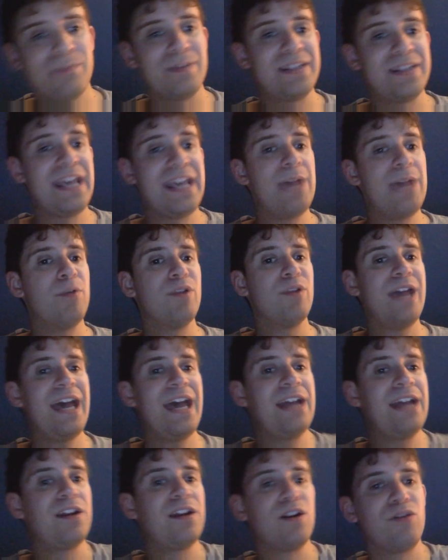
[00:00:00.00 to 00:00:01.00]
Gable
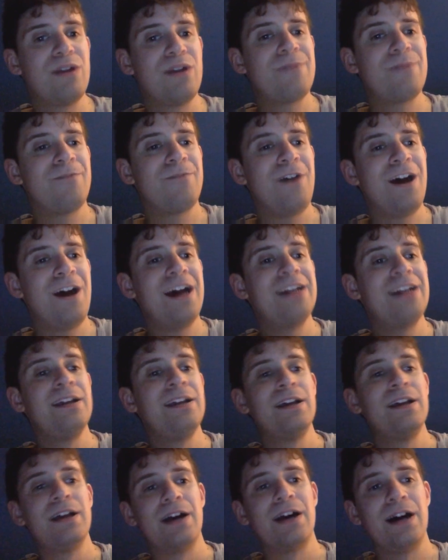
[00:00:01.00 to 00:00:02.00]
then grapevine
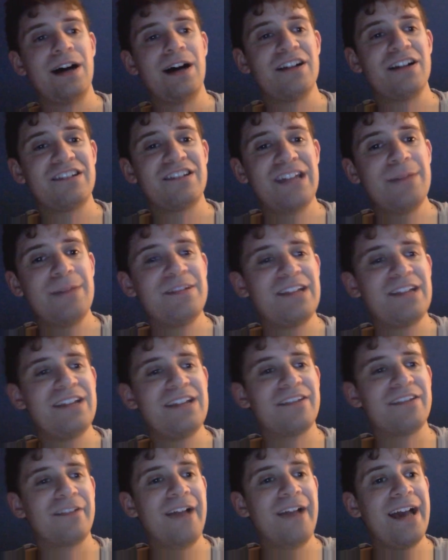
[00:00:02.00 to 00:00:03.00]
uh, Sami
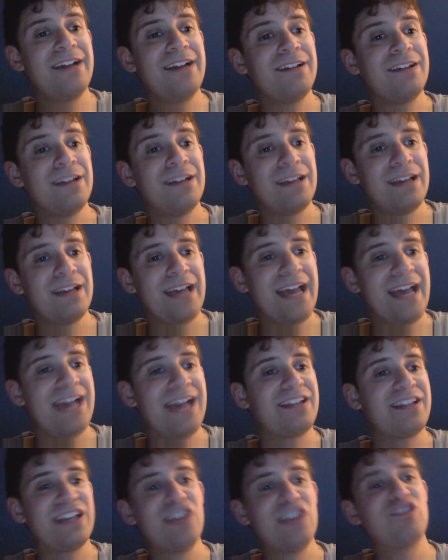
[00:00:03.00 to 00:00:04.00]
Zayn's leg and
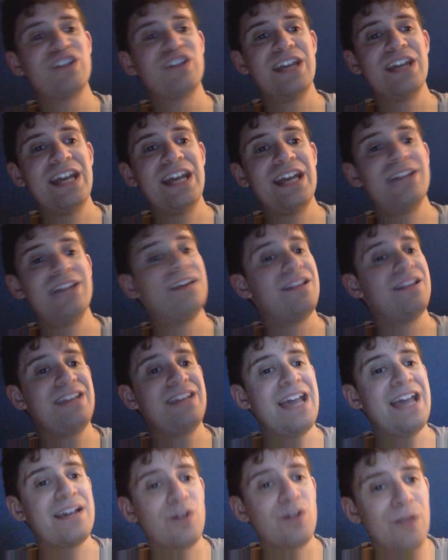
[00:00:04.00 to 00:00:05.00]
cinched in the
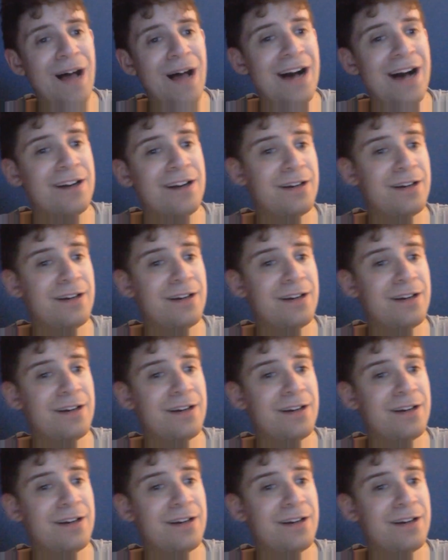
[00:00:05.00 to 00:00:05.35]
ankle lock.